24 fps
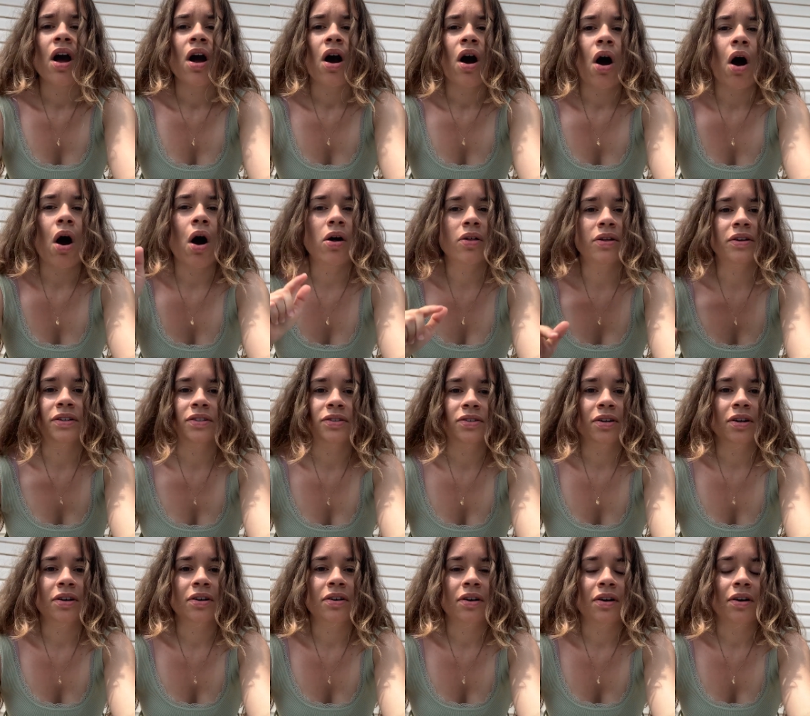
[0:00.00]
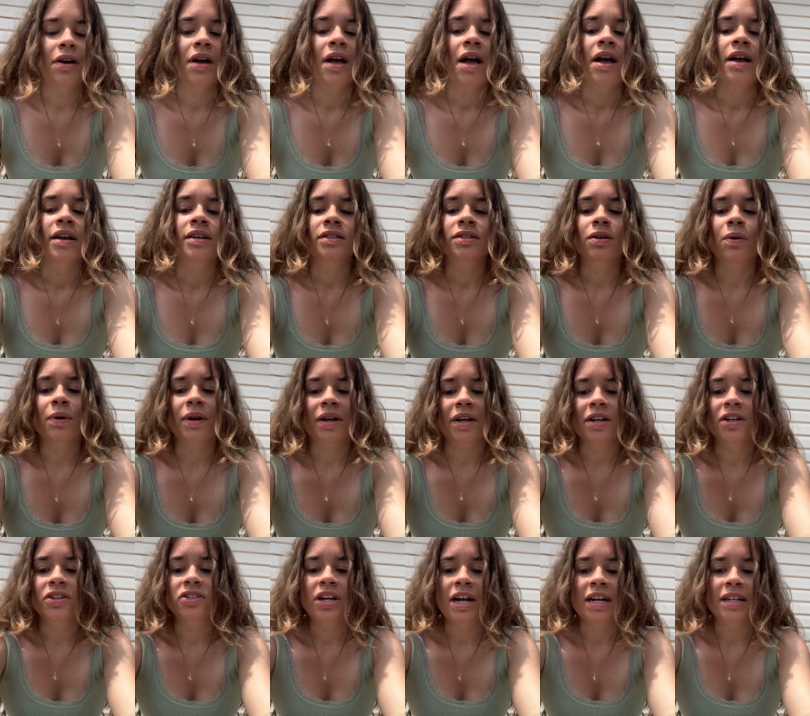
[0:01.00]
all in a circle. So we're
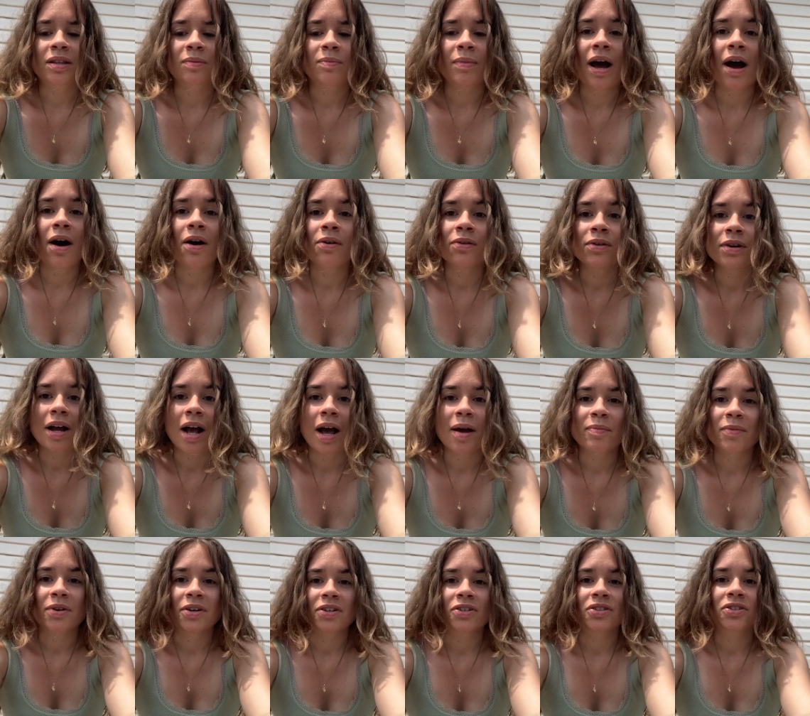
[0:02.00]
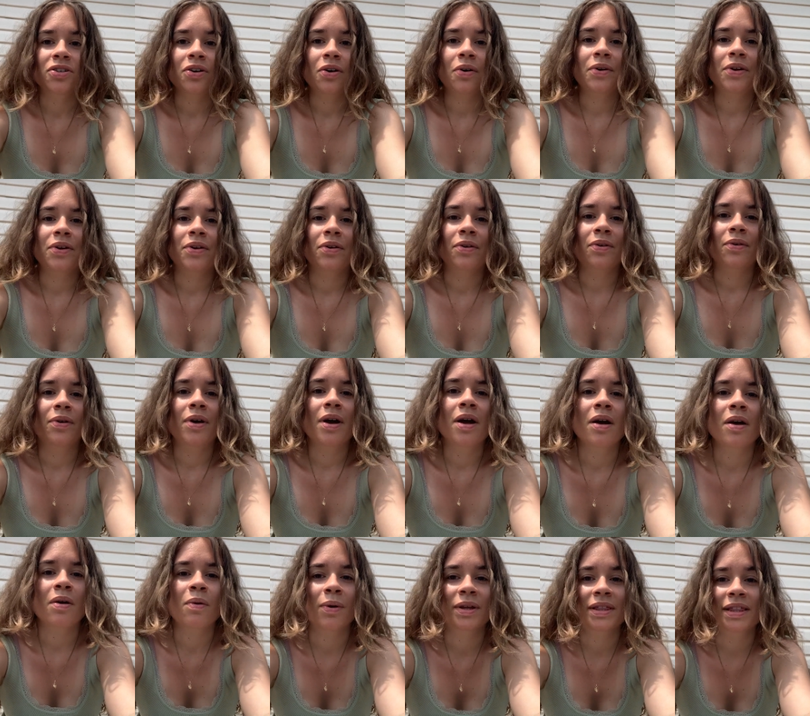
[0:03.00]
gonna check them out. I'm gonna show you
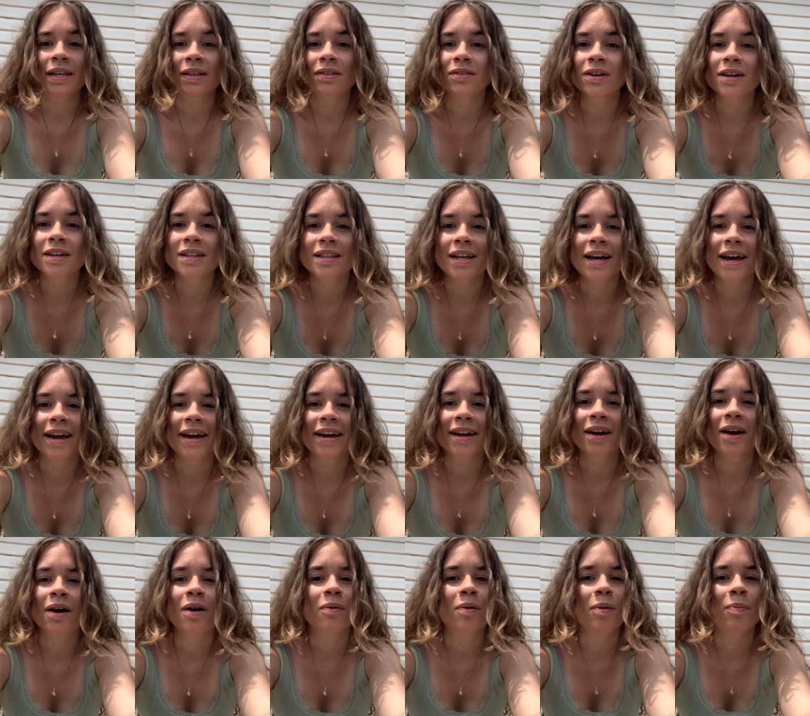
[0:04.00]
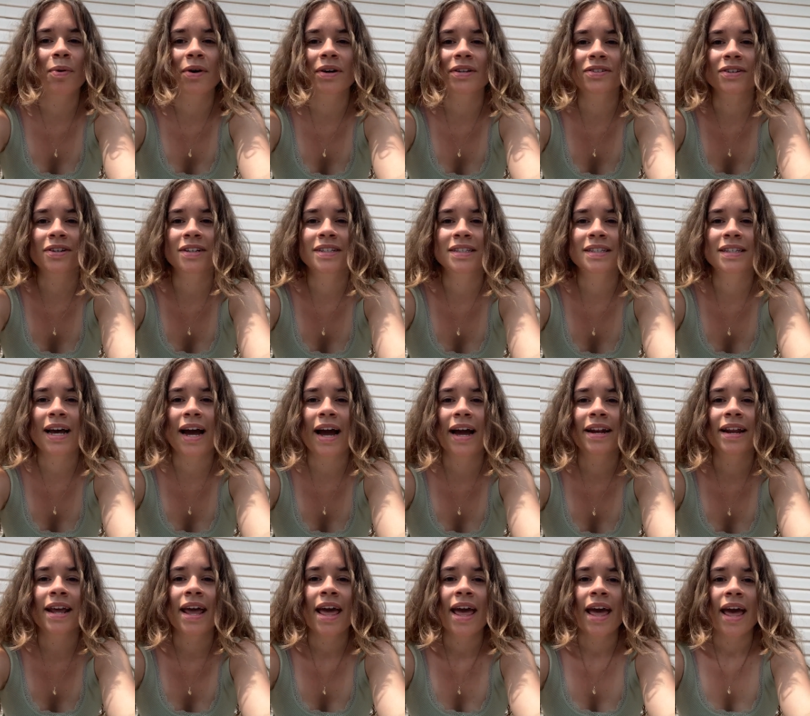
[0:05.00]
what they look like, what books are
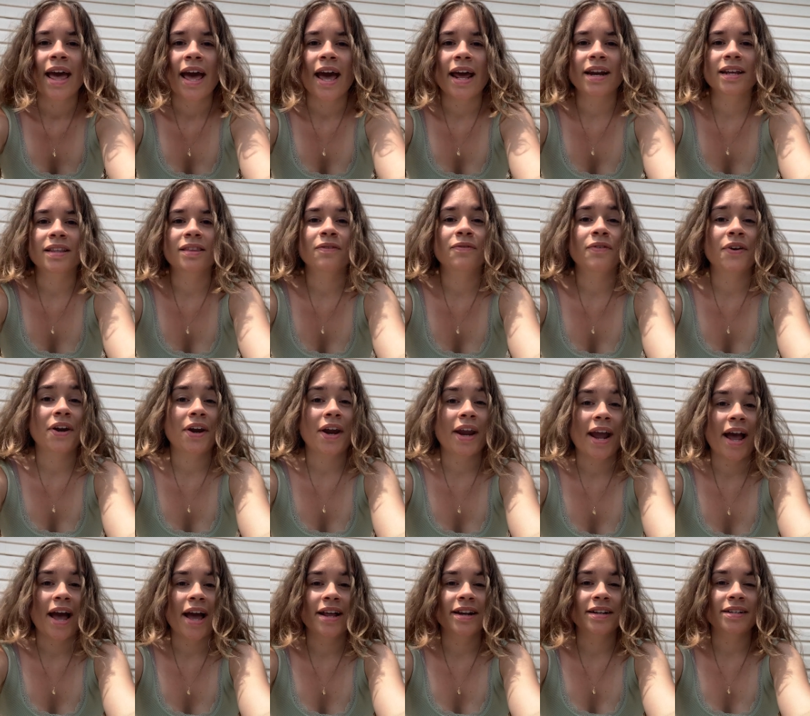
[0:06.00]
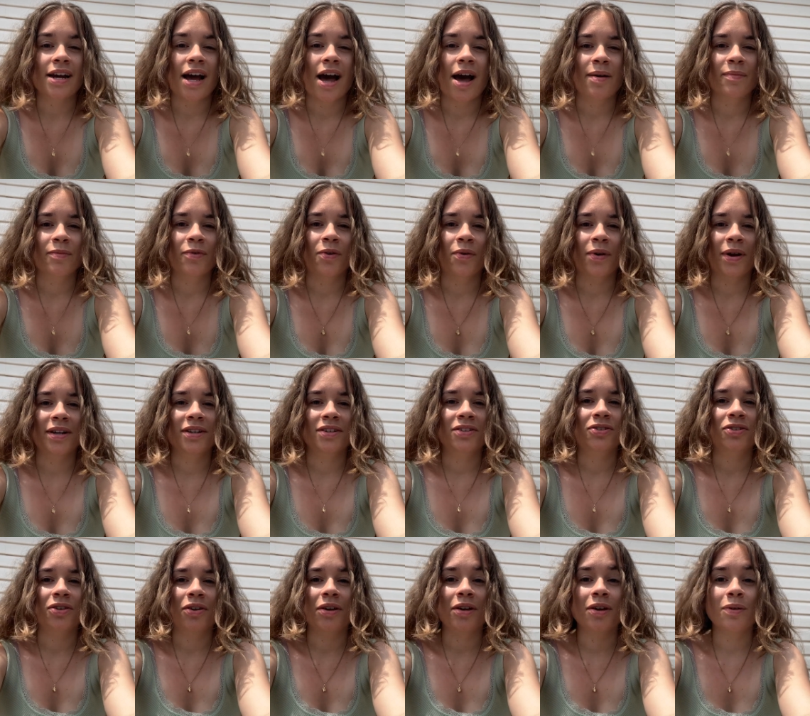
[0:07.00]
inside, and at the very end I'm going to
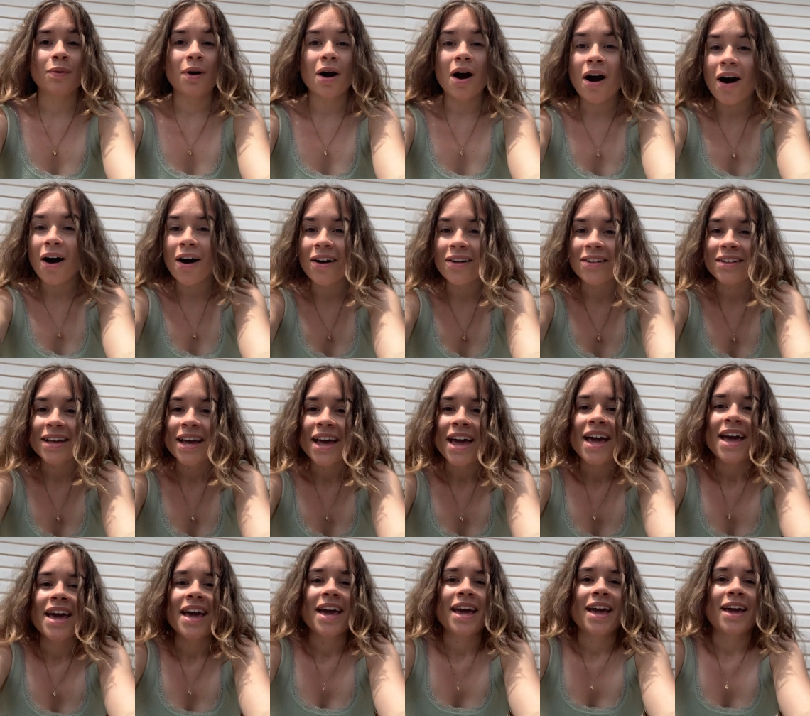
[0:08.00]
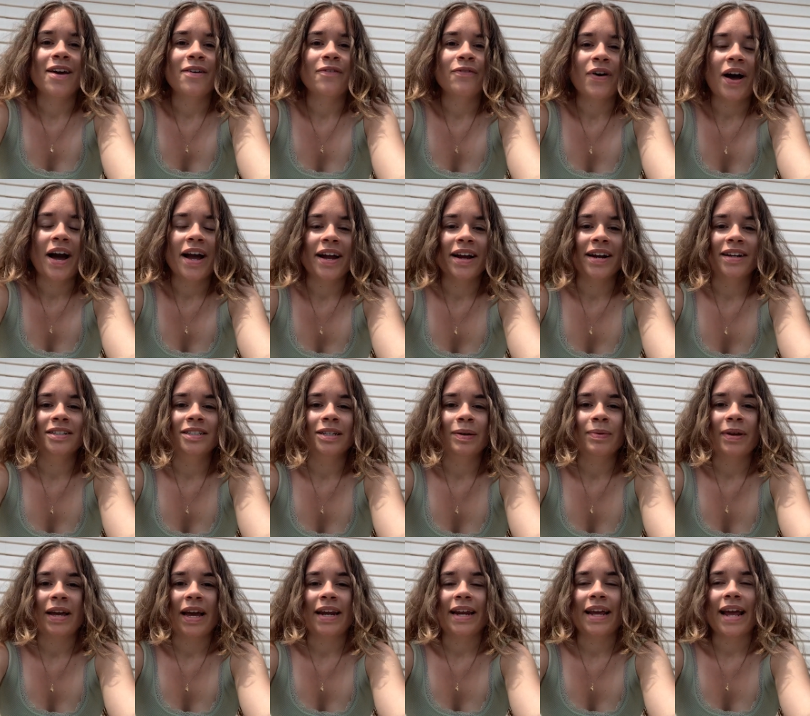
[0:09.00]
show you a haul if I end
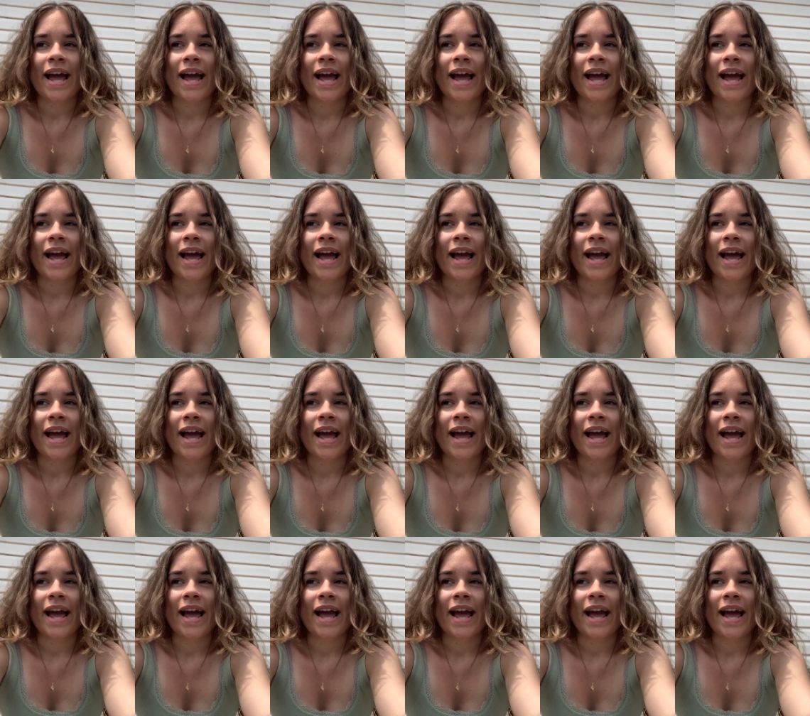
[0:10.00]
up getting